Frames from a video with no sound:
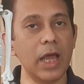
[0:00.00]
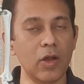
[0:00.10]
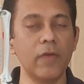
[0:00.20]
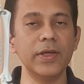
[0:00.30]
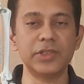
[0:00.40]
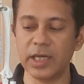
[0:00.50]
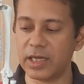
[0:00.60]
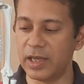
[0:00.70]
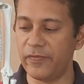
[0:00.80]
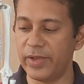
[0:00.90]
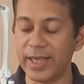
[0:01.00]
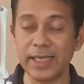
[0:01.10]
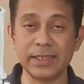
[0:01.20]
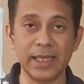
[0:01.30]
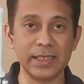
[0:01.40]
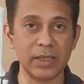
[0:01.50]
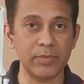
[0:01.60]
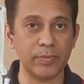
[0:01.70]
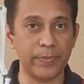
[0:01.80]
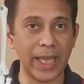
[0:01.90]
And always check if in case there is
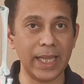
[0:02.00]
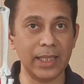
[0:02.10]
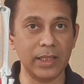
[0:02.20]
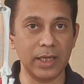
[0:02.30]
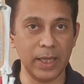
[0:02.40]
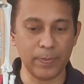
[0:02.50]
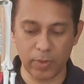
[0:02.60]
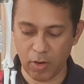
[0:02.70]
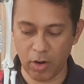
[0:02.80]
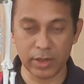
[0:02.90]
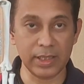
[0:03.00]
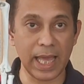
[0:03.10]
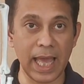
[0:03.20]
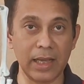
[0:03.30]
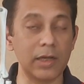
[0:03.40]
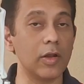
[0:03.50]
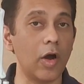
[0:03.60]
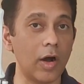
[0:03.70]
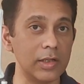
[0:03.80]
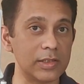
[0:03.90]
some pain in the hip or in the ankle
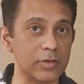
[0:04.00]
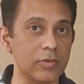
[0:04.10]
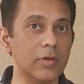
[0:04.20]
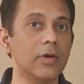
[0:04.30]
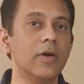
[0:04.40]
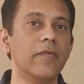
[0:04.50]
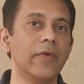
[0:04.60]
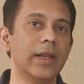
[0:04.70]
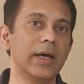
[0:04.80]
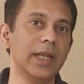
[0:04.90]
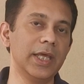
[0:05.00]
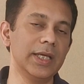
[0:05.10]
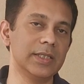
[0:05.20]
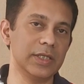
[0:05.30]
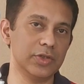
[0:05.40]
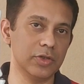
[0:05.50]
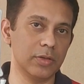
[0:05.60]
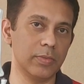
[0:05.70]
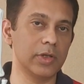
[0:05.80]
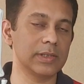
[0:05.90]
also when a knee is
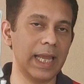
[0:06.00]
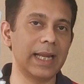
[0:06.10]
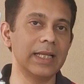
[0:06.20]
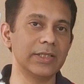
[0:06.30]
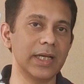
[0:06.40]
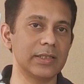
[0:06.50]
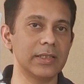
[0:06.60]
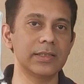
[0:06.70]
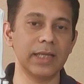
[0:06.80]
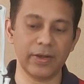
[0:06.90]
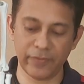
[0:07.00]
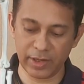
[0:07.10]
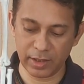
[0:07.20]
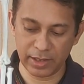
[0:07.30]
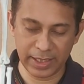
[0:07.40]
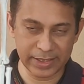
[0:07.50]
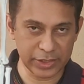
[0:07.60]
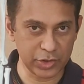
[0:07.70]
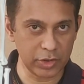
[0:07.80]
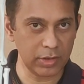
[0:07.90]
injured, because likely chances that when the knee is
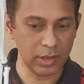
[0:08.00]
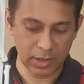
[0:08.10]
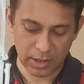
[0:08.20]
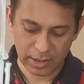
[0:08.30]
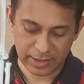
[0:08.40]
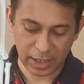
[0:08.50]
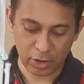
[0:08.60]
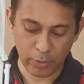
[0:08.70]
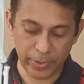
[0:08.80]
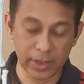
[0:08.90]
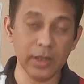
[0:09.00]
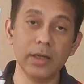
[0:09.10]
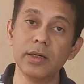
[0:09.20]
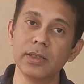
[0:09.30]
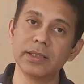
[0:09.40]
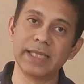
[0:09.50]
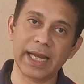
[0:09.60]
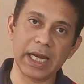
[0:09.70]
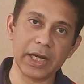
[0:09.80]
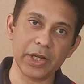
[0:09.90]
injured there could be a
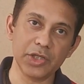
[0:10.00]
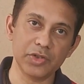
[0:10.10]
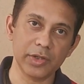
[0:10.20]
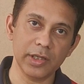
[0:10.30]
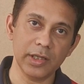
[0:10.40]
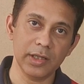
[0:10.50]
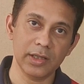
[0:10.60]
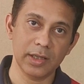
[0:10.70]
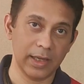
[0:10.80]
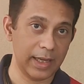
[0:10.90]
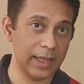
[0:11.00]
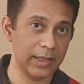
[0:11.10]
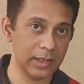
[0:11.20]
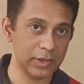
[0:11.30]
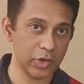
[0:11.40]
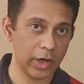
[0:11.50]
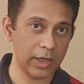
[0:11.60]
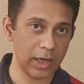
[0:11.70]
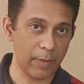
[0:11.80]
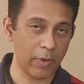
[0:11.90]
secondary injury in the
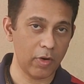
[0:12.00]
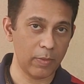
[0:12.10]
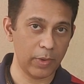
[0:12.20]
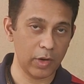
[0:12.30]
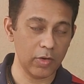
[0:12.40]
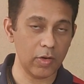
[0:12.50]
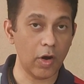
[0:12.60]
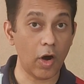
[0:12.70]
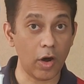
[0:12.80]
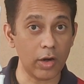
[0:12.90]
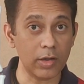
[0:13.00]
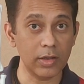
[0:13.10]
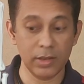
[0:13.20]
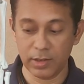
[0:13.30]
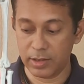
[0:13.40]
joint above or below, or